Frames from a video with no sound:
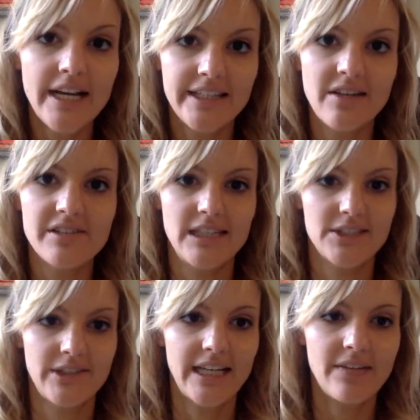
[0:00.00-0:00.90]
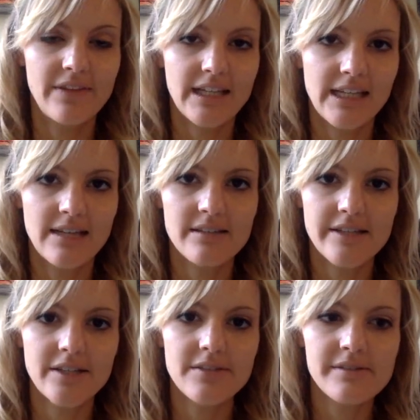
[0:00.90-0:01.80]
I use these creative thinking
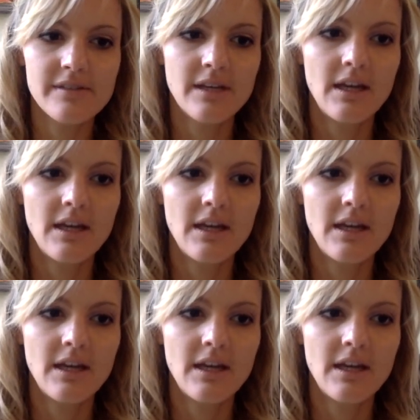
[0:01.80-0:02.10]
skills?